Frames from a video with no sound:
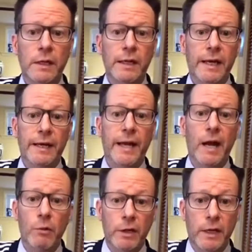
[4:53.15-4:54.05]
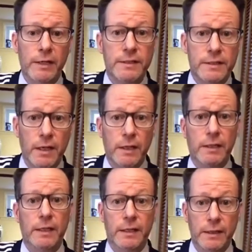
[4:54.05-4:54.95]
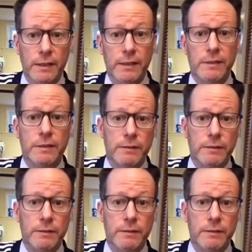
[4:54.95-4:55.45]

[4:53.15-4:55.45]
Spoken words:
And now we're kind of stuck in this